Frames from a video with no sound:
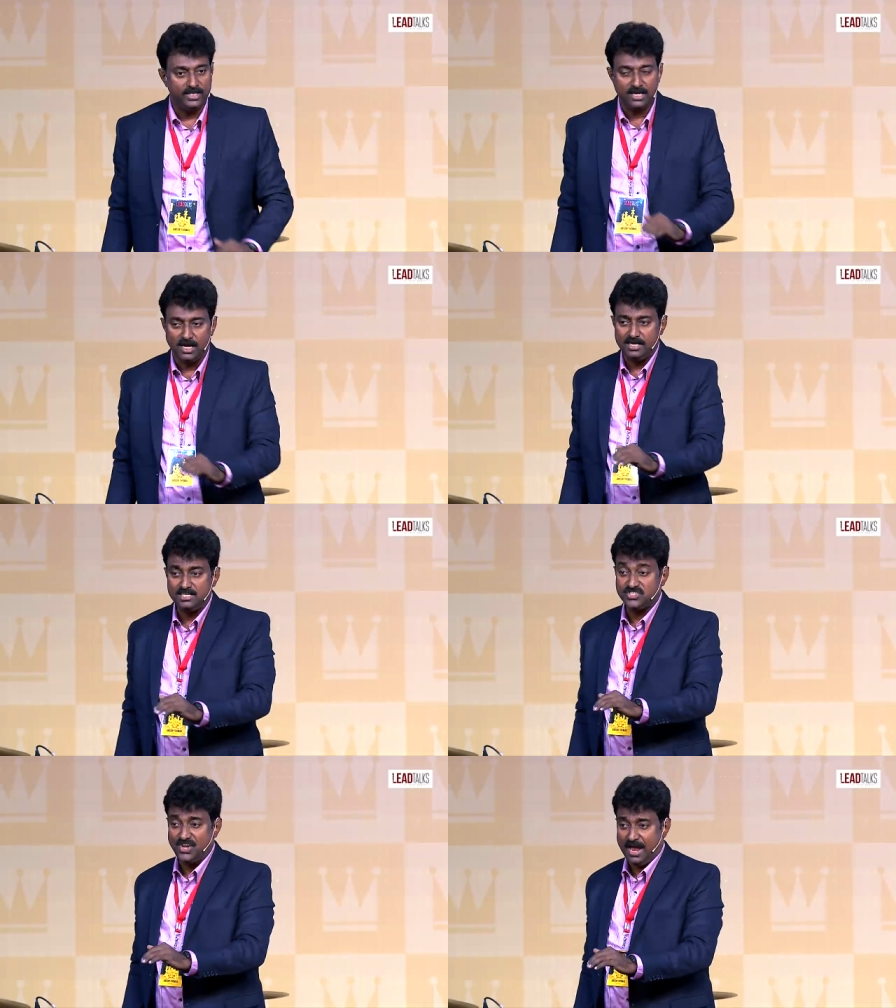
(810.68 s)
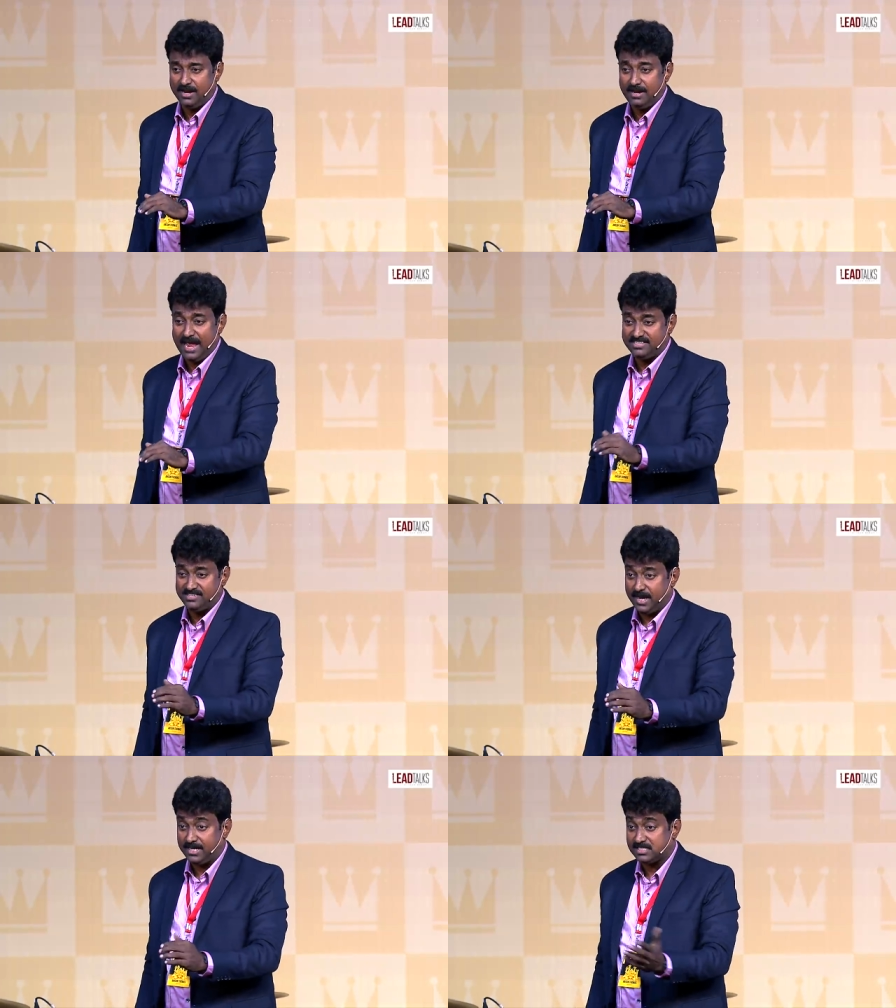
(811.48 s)
the girl is young as
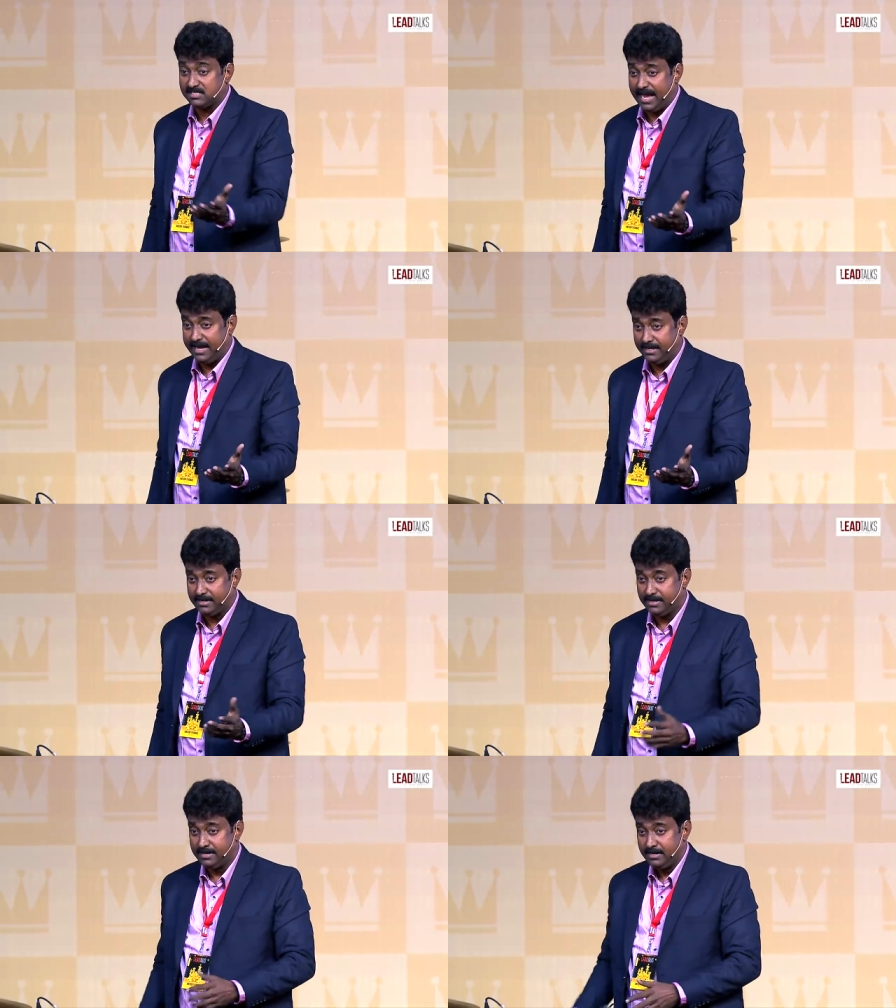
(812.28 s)
9,